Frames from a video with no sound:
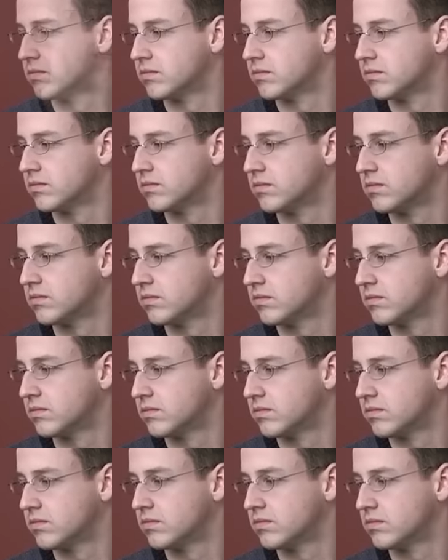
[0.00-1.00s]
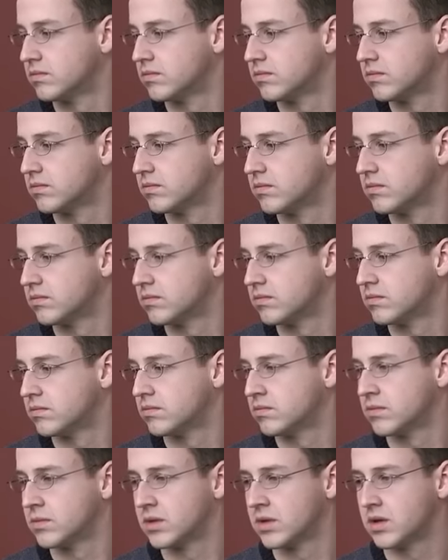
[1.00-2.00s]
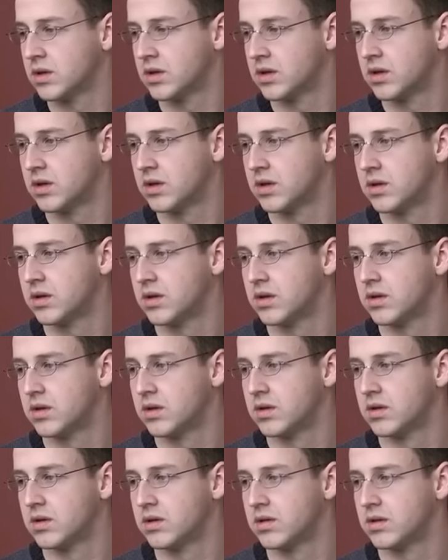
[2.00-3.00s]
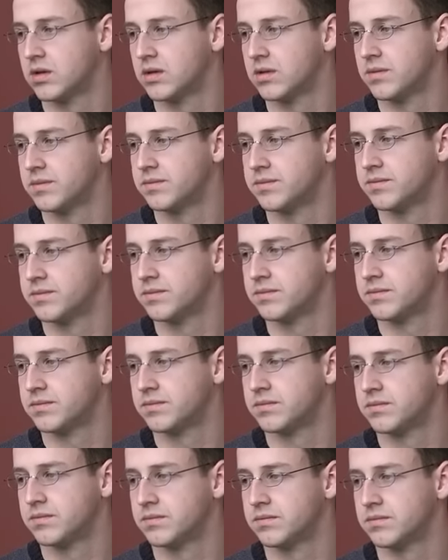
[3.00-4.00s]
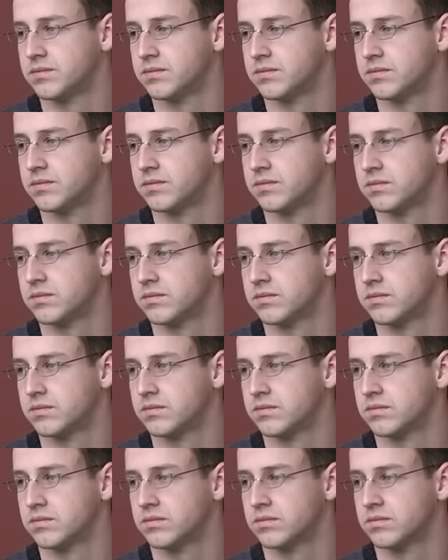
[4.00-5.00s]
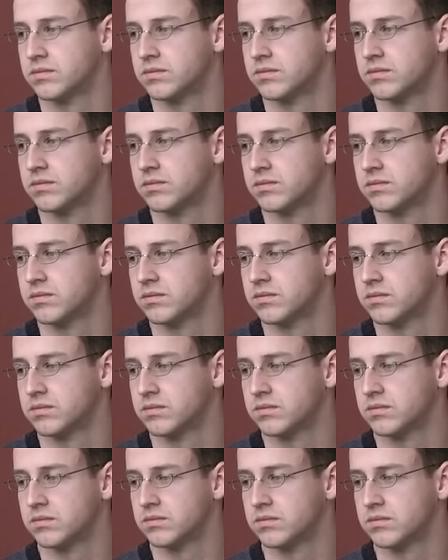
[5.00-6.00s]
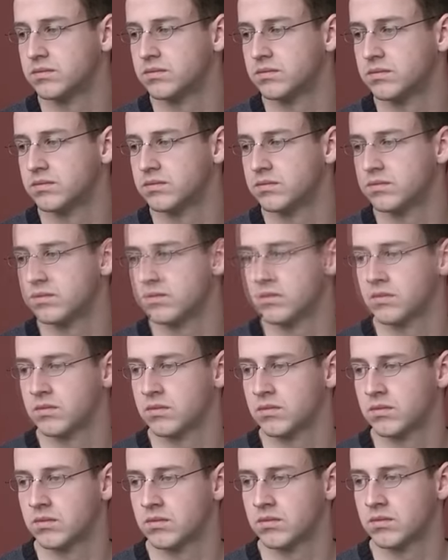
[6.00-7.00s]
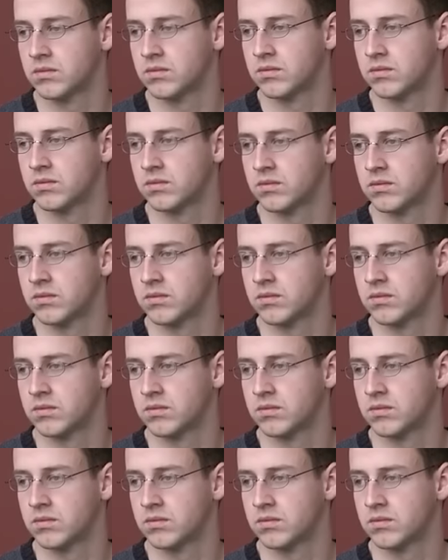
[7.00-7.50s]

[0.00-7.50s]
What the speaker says: (silent)